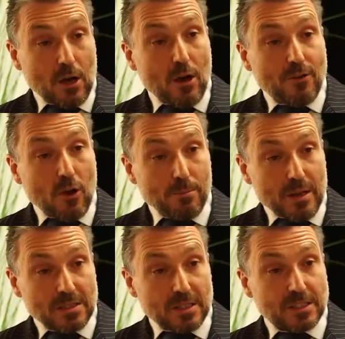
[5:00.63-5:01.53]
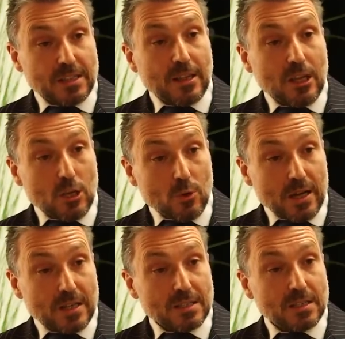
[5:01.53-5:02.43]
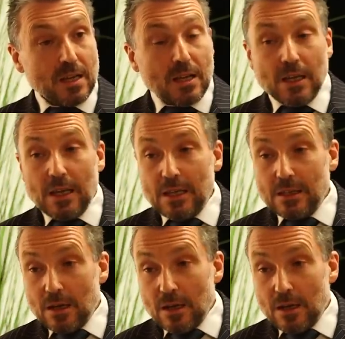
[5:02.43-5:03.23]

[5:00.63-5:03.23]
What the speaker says: of our business in the US, in